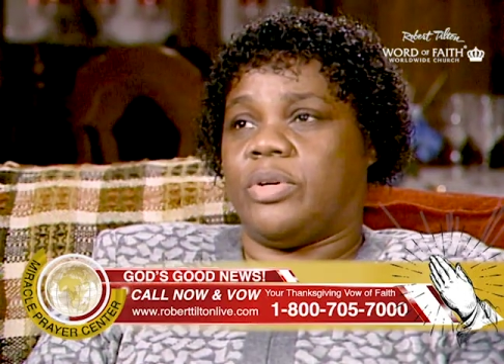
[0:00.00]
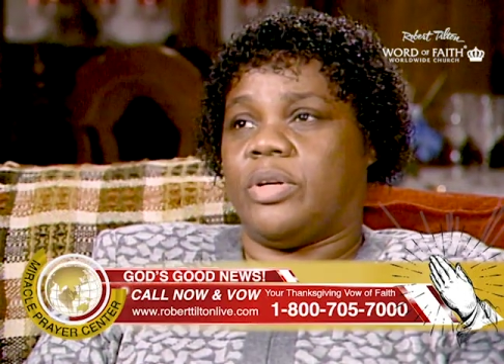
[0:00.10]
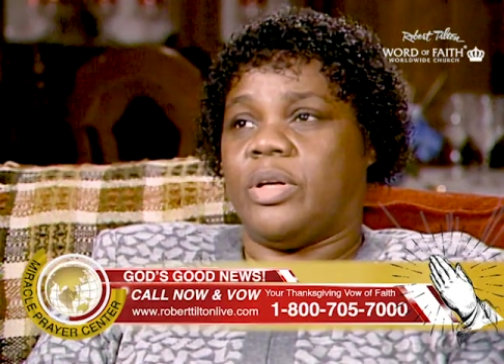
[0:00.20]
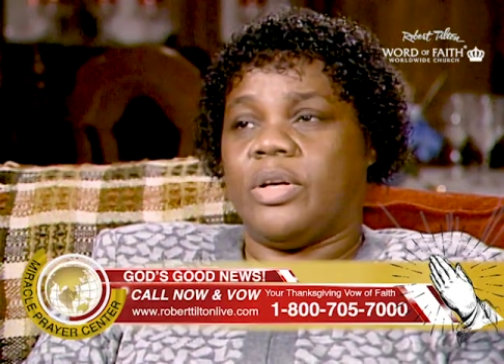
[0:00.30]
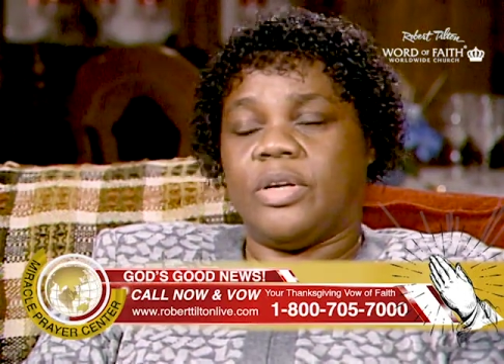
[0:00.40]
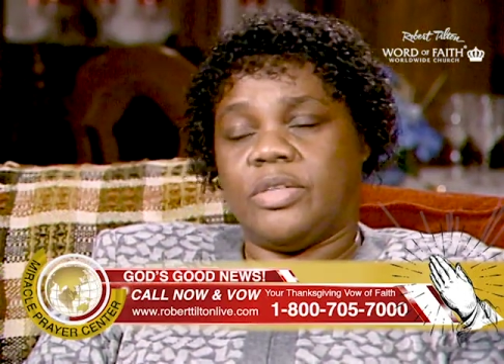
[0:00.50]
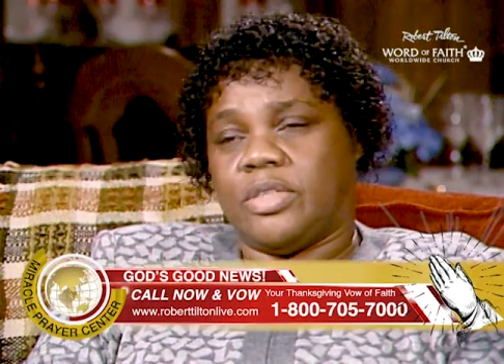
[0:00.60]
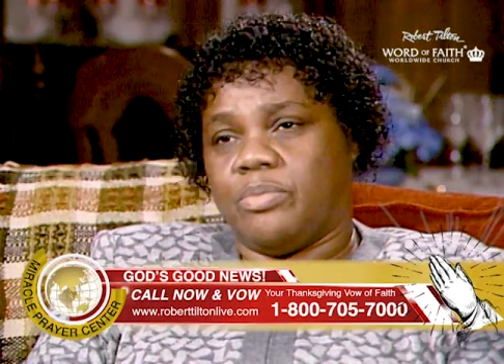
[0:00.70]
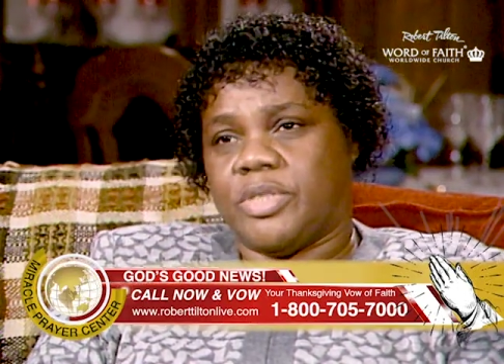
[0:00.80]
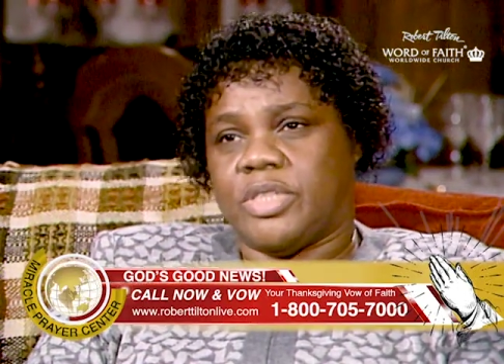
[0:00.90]
And when he
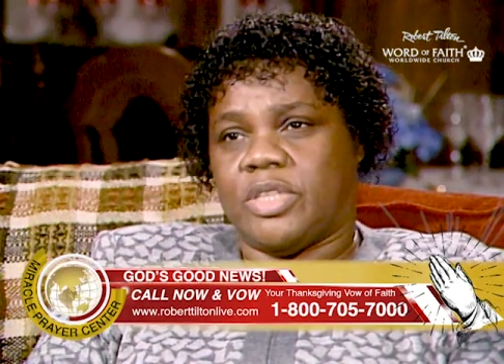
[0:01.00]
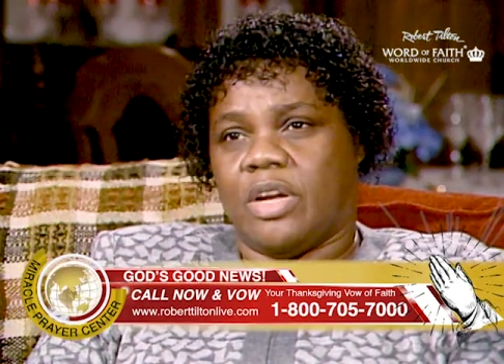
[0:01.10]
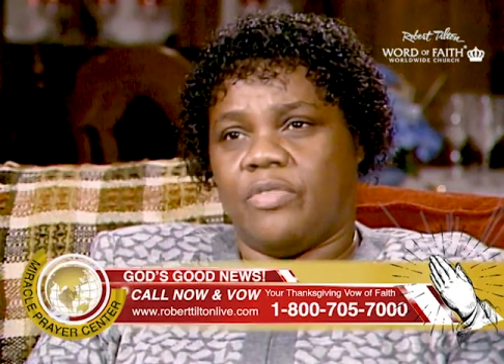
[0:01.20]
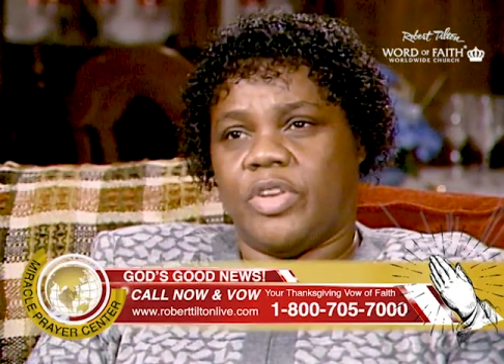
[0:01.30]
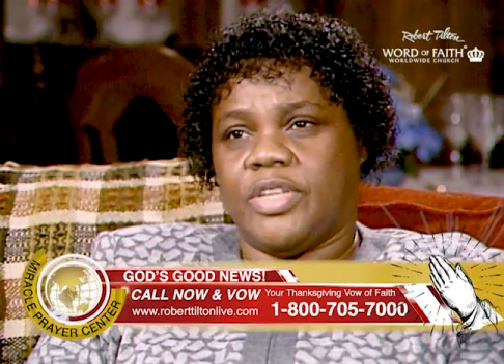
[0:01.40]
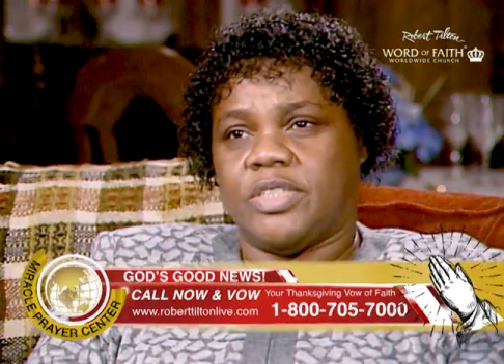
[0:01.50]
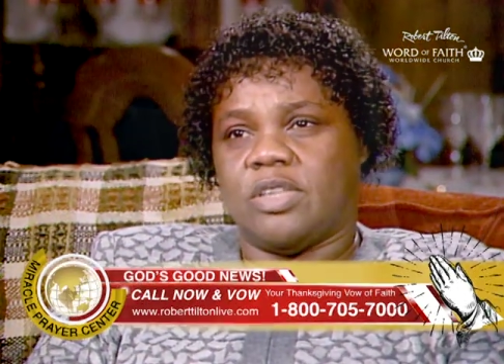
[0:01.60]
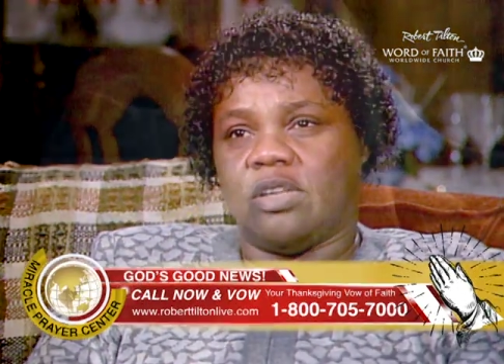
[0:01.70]
saw the results, he was